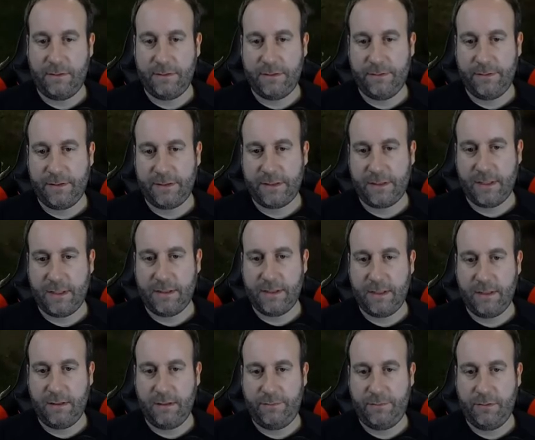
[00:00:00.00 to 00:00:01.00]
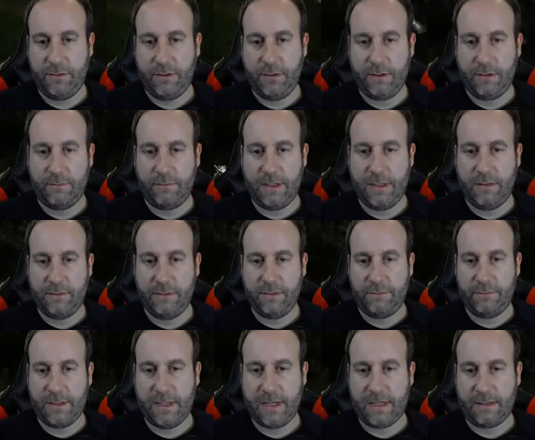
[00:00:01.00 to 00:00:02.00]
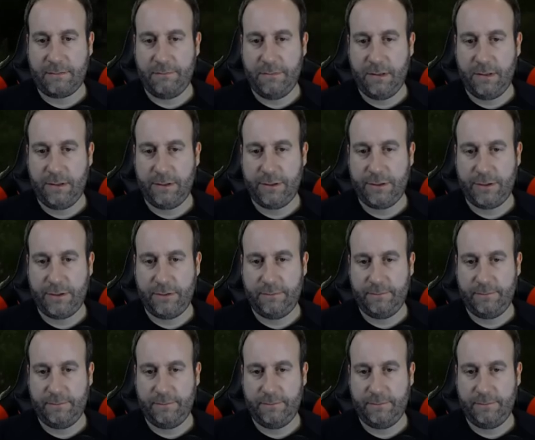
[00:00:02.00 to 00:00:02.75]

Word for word: So you just got to teleport around the Black Marsh,